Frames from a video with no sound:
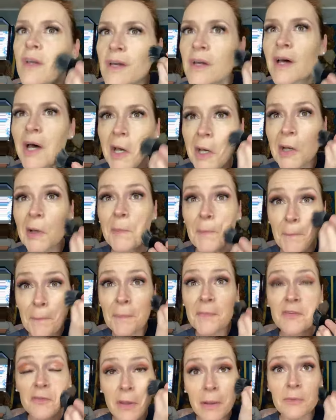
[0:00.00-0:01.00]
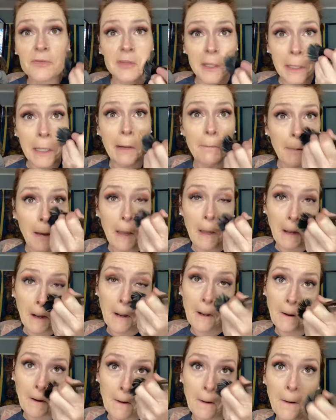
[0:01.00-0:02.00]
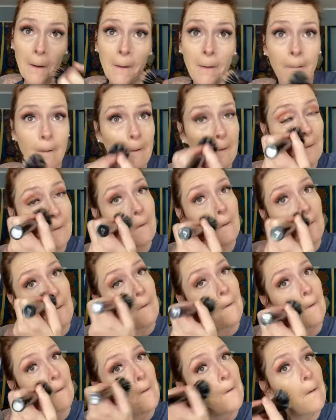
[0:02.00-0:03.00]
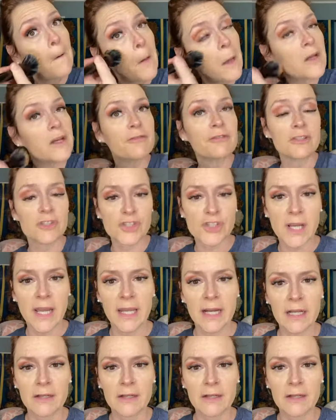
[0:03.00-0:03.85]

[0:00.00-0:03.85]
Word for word: Um, so I was saying I bought a different shade.